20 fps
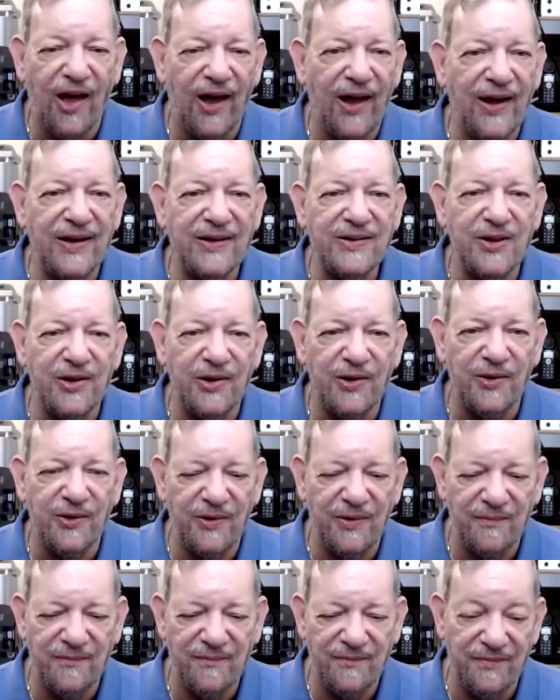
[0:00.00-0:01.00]
Thank
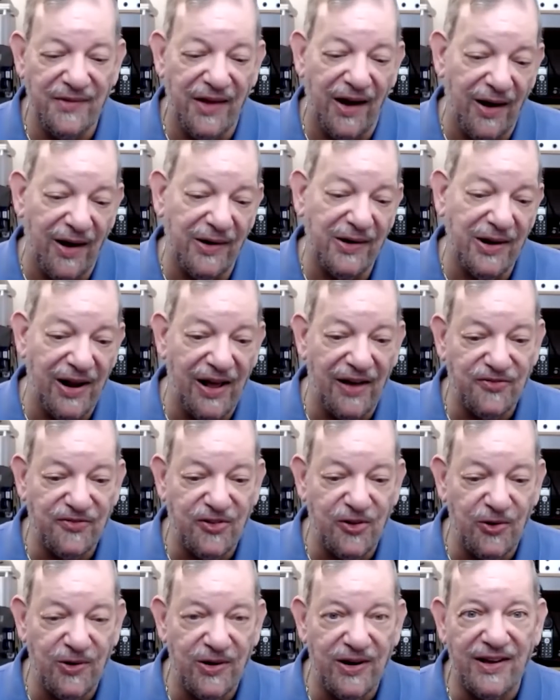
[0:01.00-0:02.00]
you. Now I'm gonna have
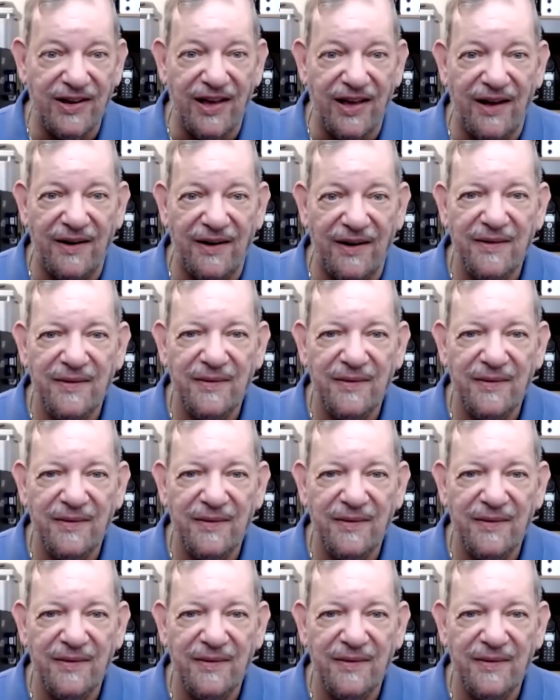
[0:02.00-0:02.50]
to do it again.